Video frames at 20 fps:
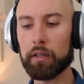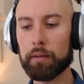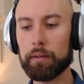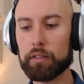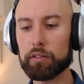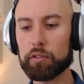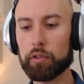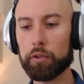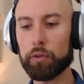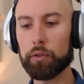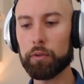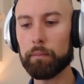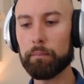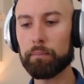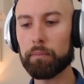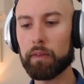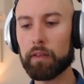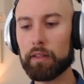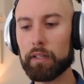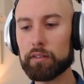So
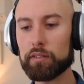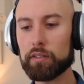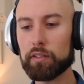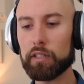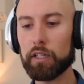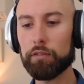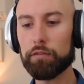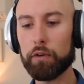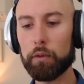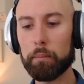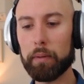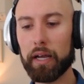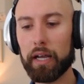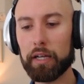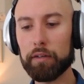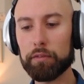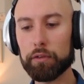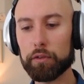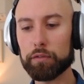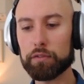that's the default
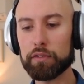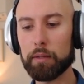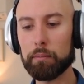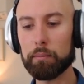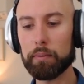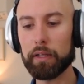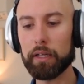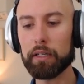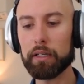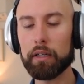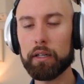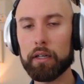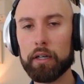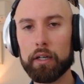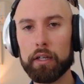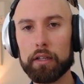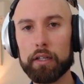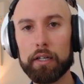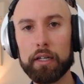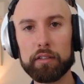behavior of template.
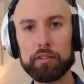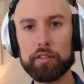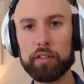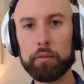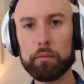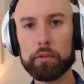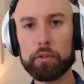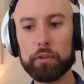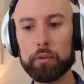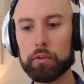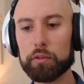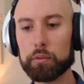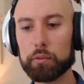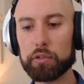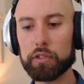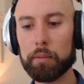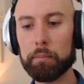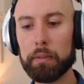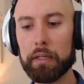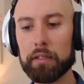The next thing we'll do is we'll
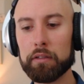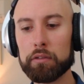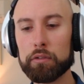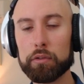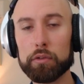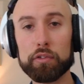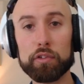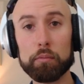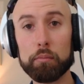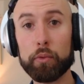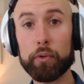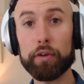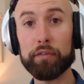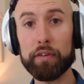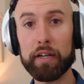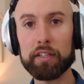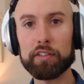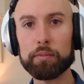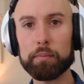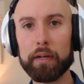jump into some more
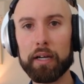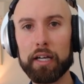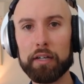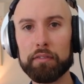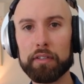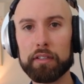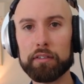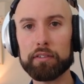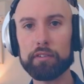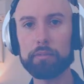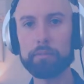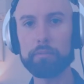advanced behaviors.